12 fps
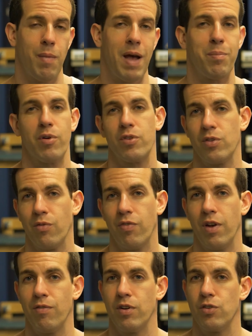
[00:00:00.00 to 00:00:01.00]
my personal
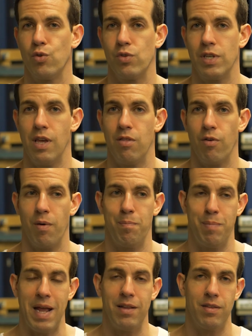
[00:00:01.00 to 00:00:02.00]
favorite is using either a
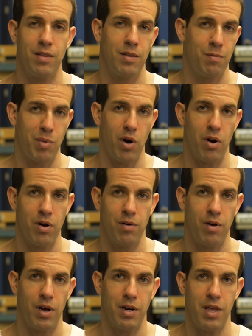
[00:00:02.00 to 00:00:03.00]
bent bar
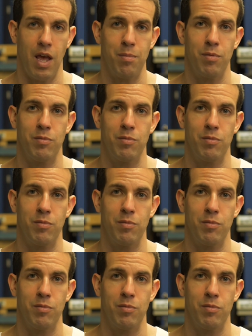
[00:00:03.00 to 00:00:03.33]
on a cable